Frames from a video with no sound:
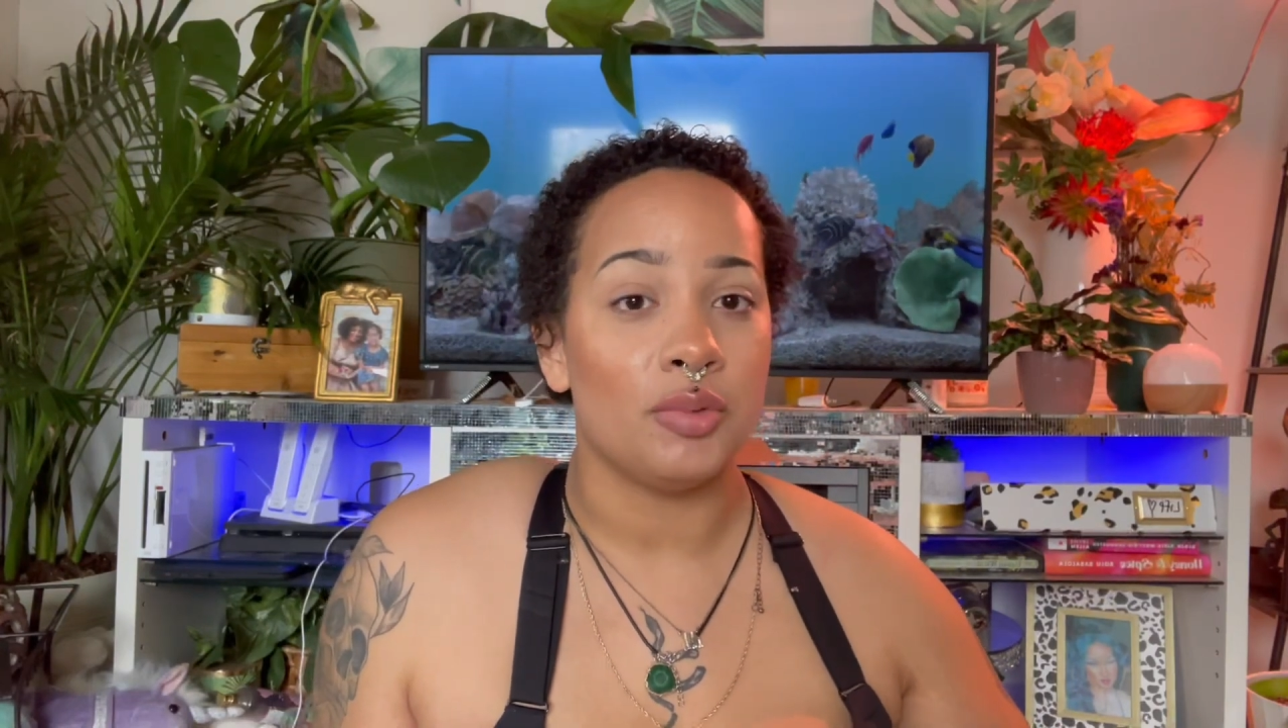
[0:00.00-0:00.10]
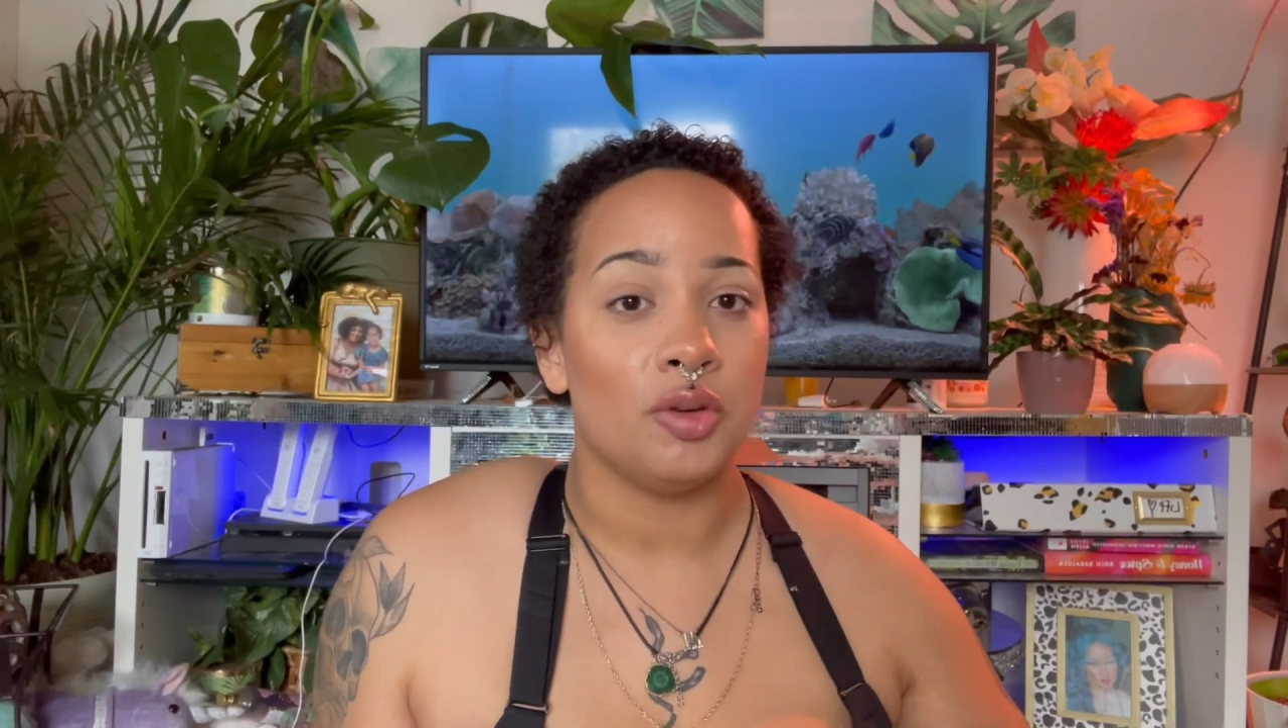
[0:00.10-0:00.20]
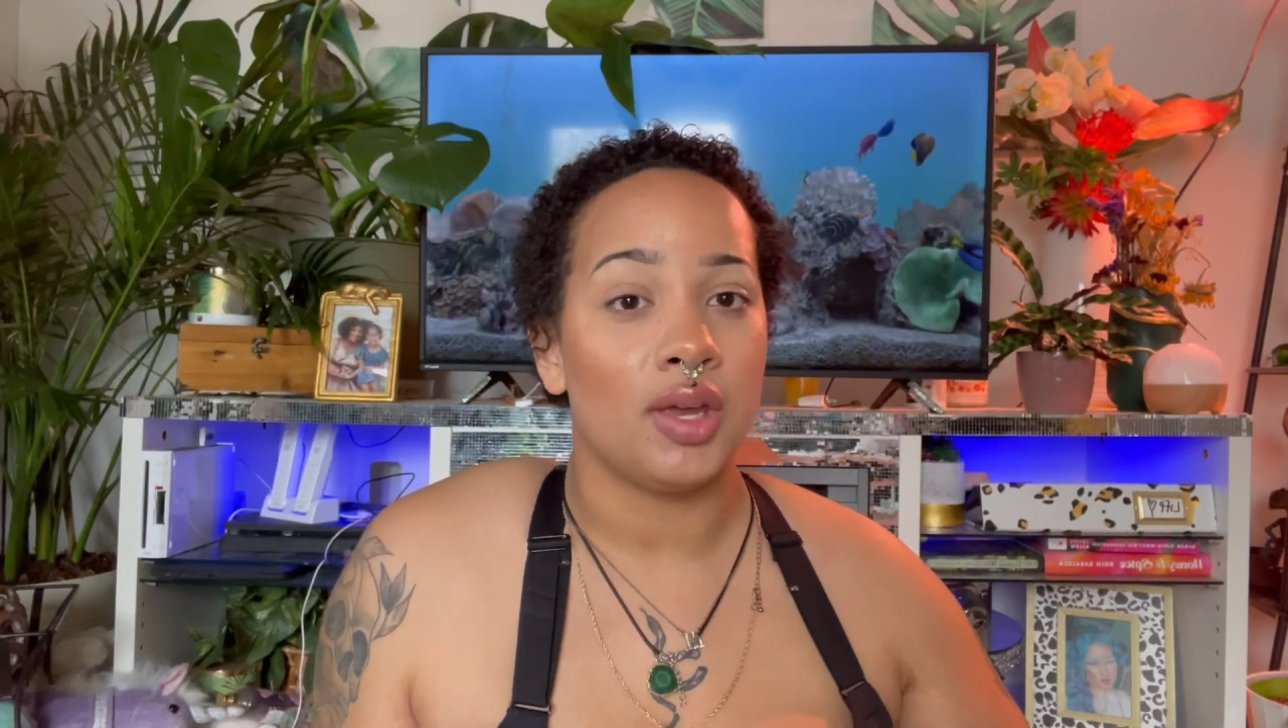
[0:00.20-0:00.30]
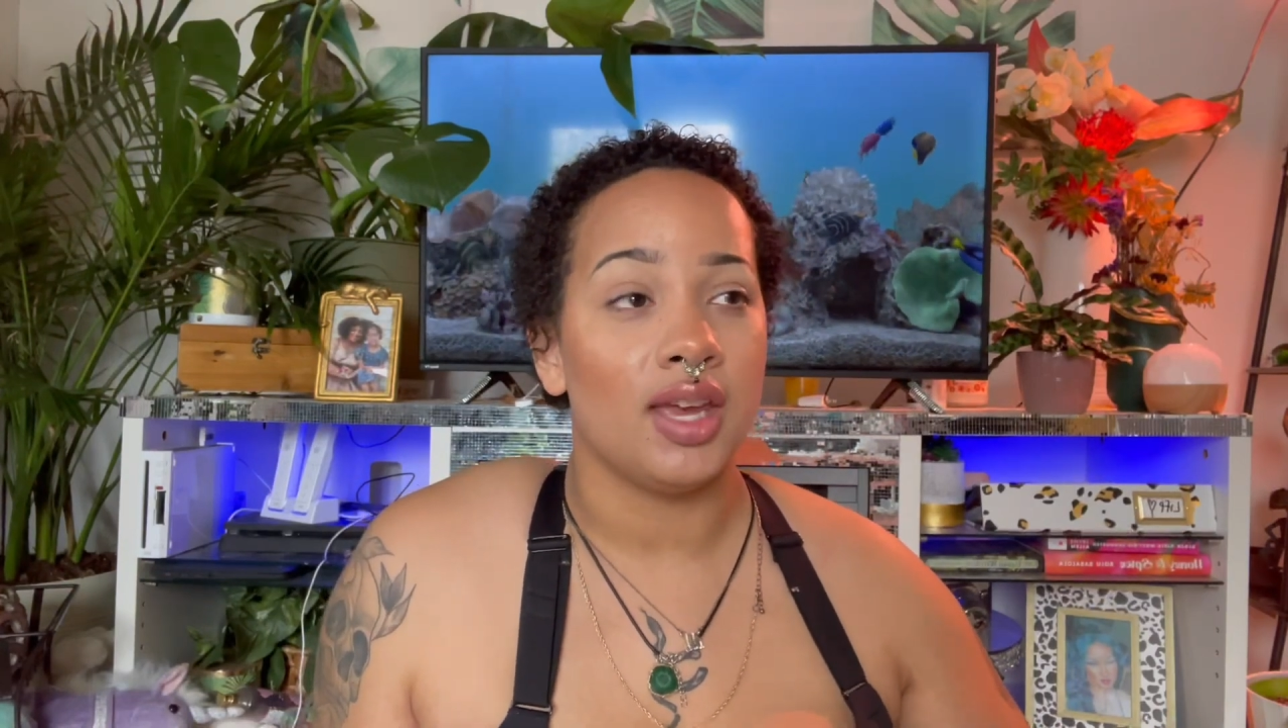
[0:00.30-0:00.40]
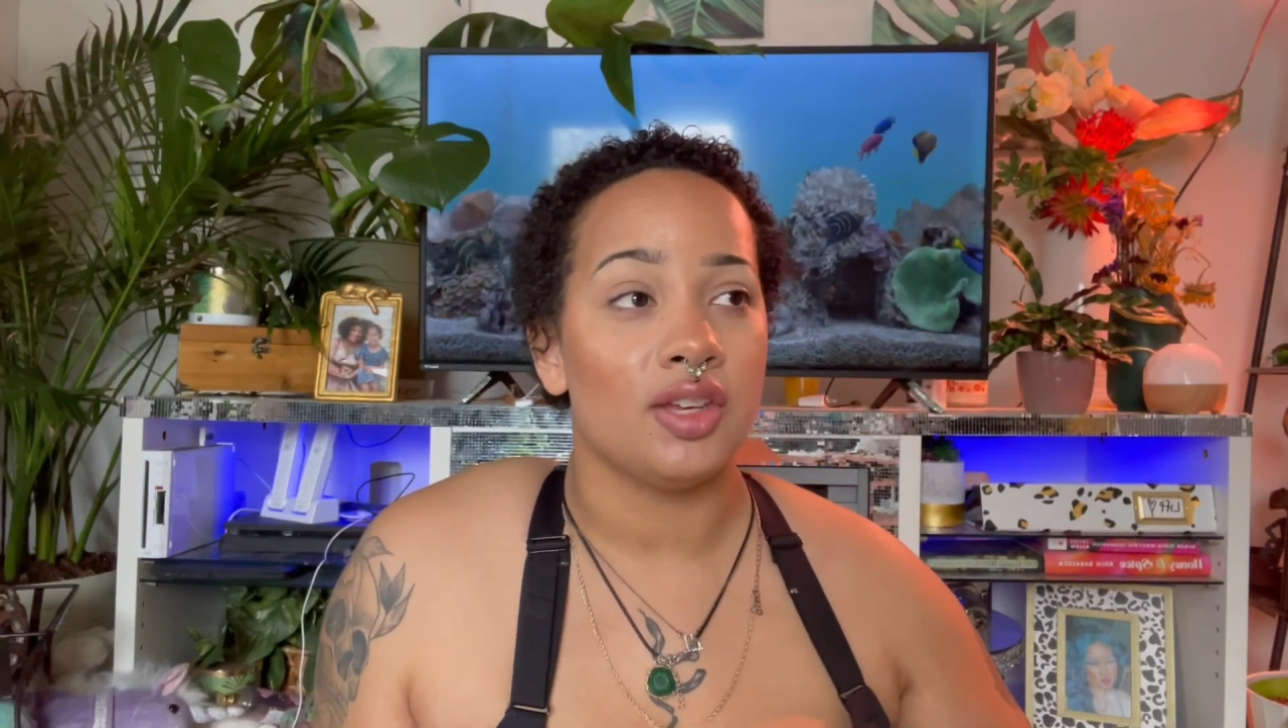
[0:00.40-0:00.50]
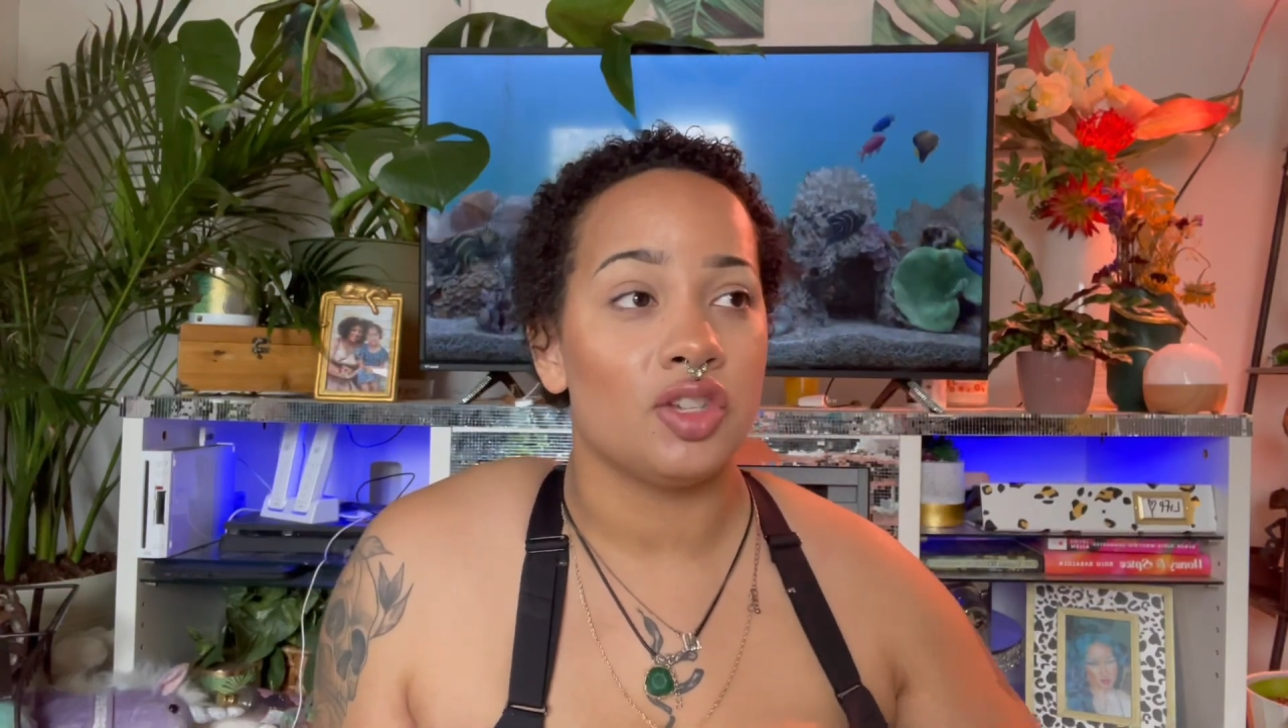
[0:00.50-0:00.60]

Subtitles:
you can't